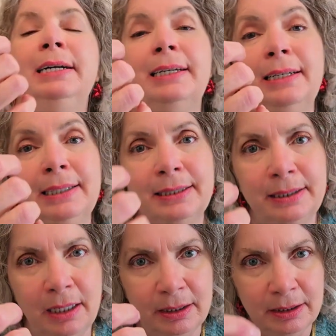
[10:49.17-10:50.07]
I can lick
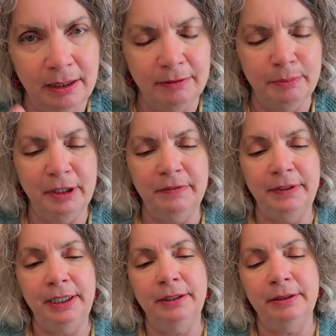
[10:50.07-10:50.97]
sauce off my
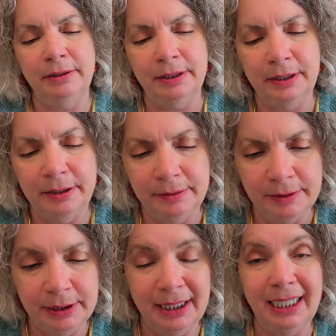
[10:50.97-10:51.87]
fingers.
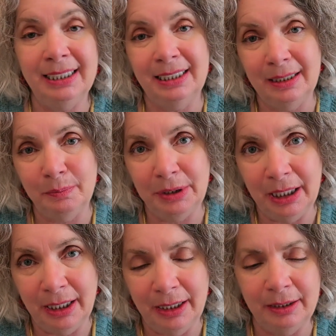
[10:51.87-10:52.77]
That's
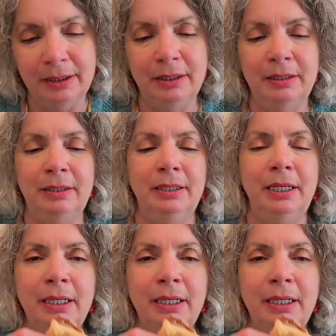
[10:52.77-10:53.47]
something I had to learn